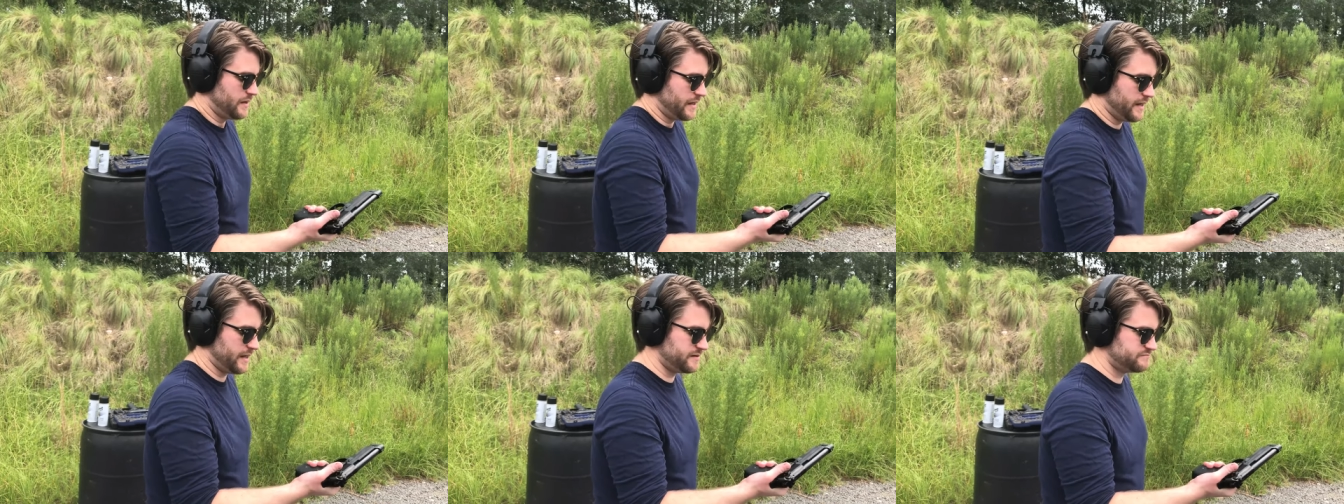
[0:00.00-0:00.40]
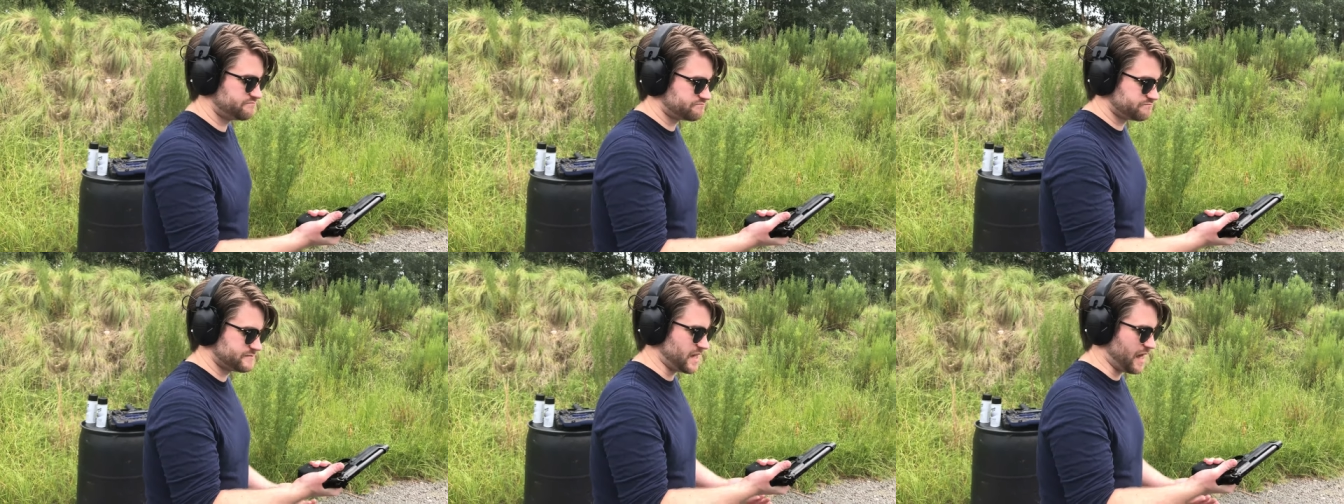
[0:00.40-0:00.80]
And
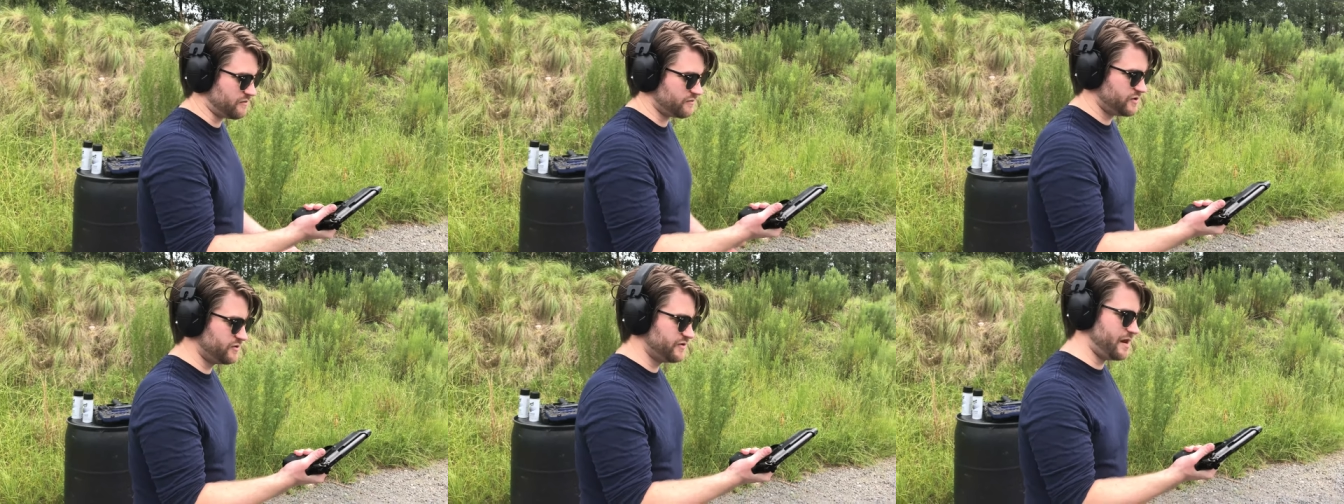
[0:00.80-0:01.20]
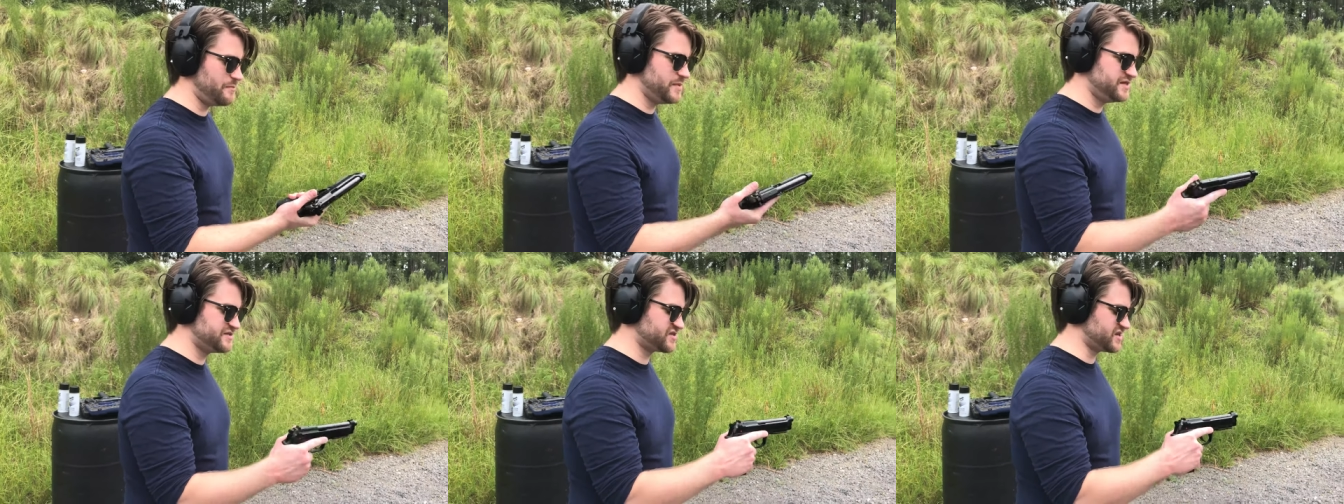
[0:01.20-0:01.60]
I don't know, that
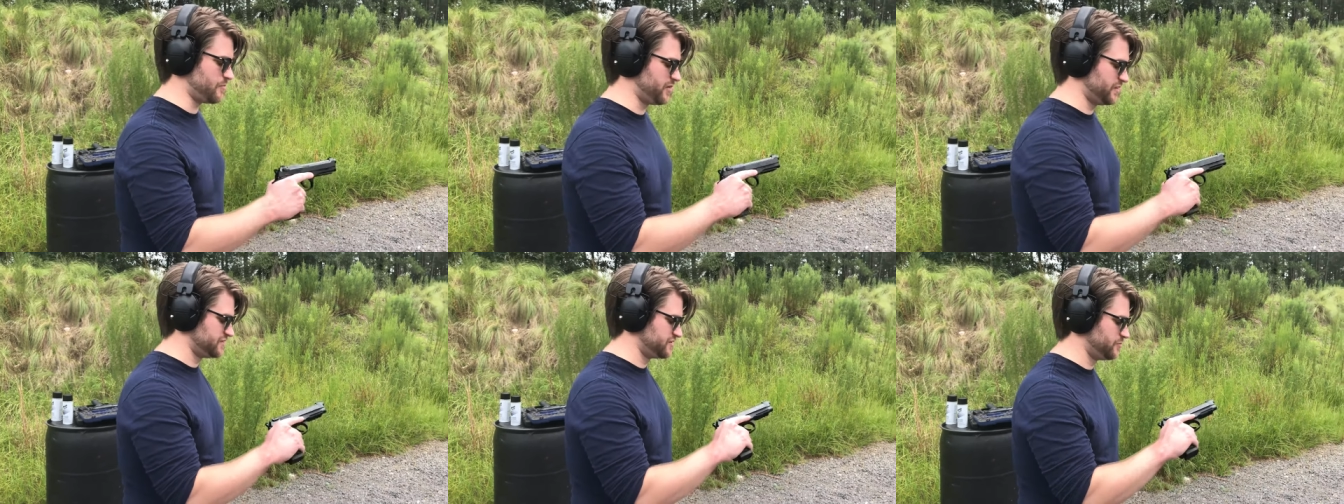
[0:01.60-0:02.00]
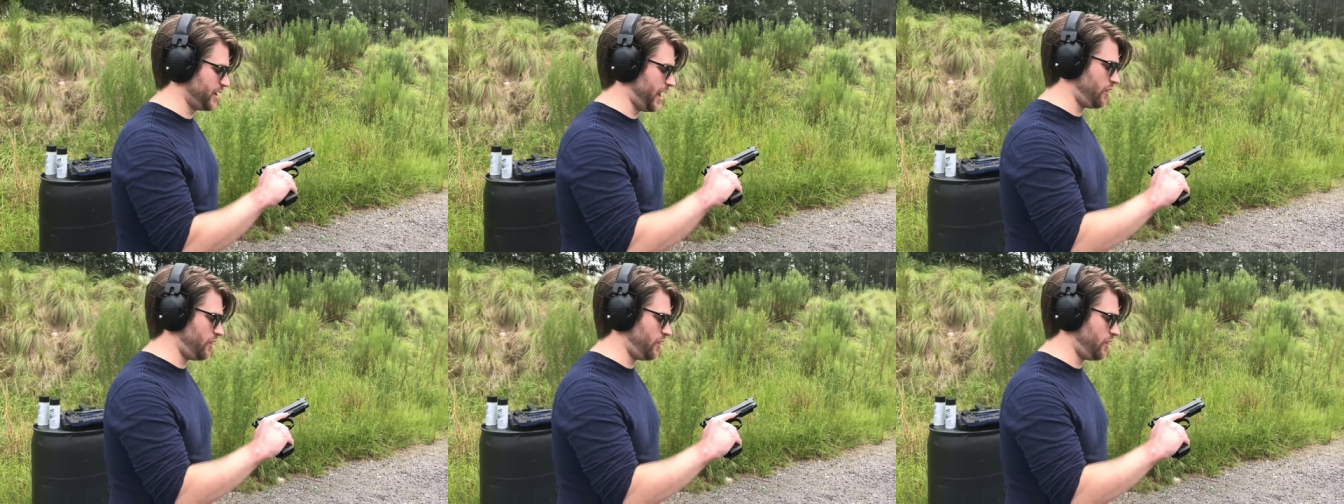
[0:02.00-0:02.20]
means something to me.